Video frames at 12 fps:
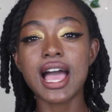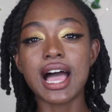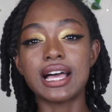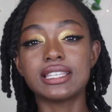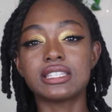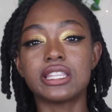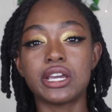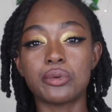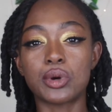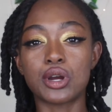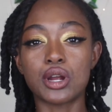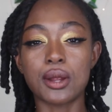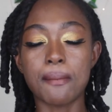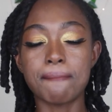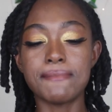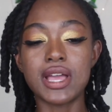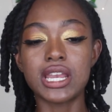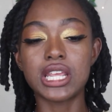as there were
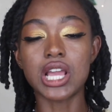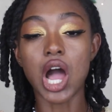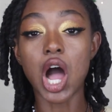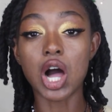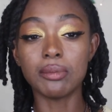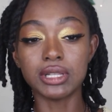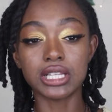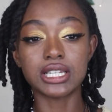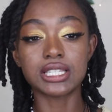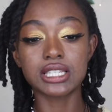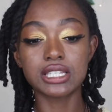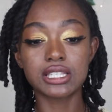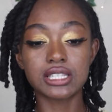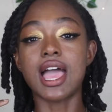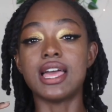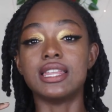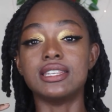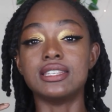many obelisks
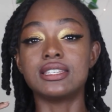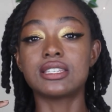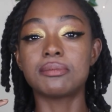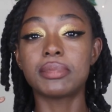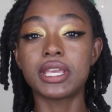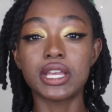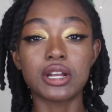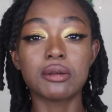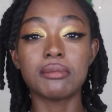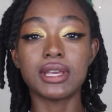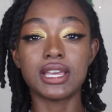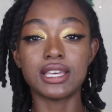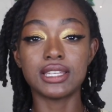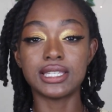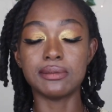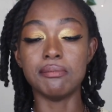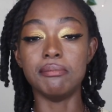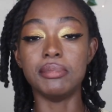and
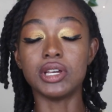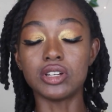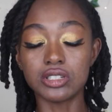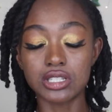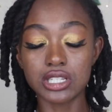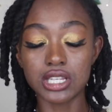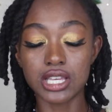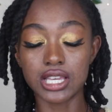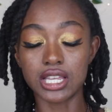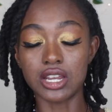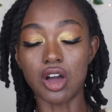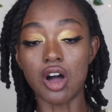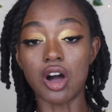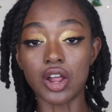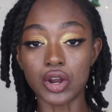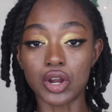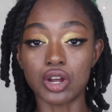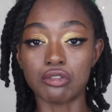pyramids built in
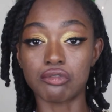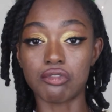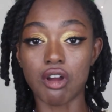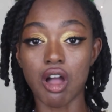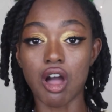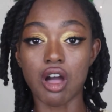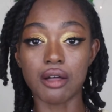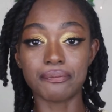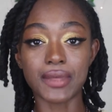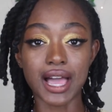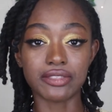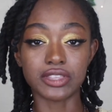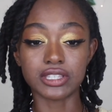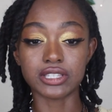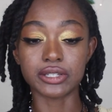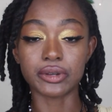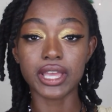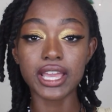honor of Ra at
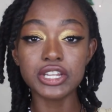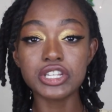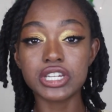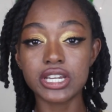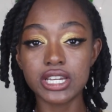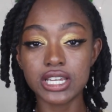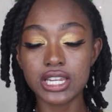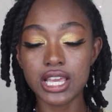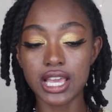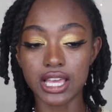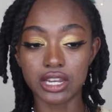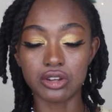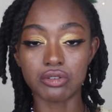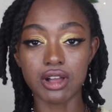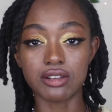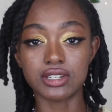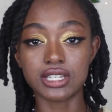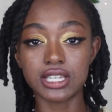this location and
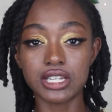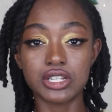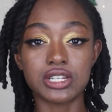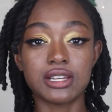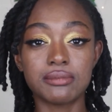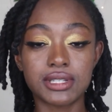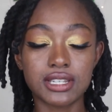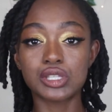around Egypt.